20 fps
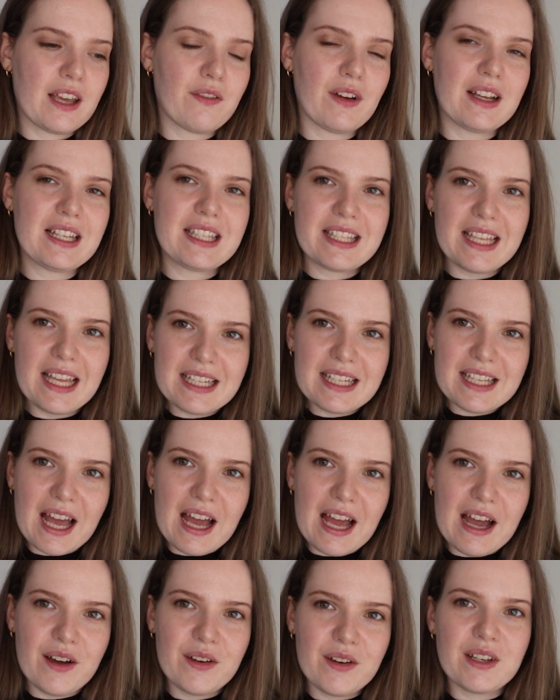if I sit
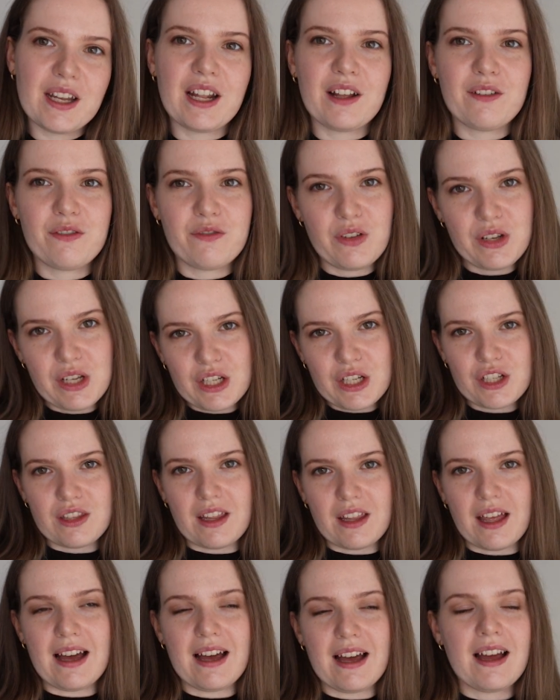down and I
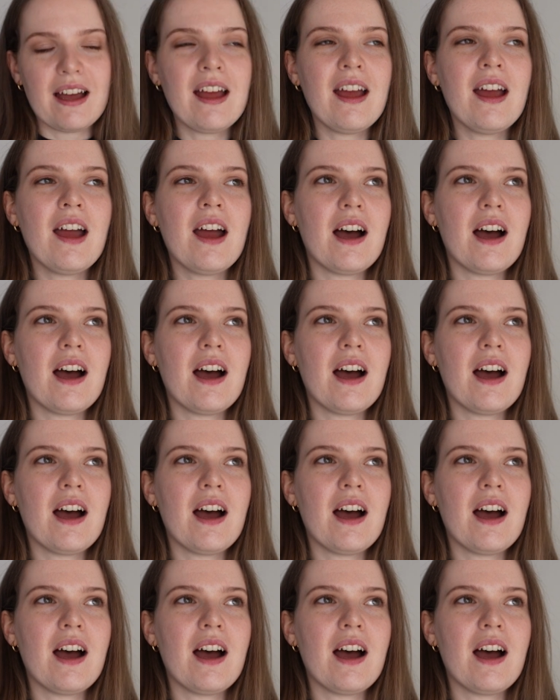finish that,